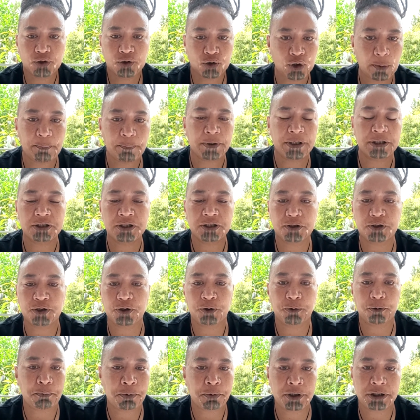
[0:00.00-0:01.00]
dropping to
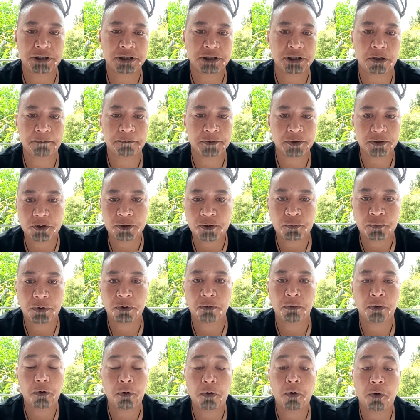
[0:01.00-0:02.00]
do press-ups because
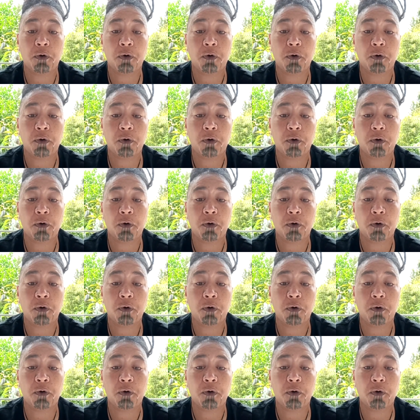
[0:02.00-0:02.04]
we were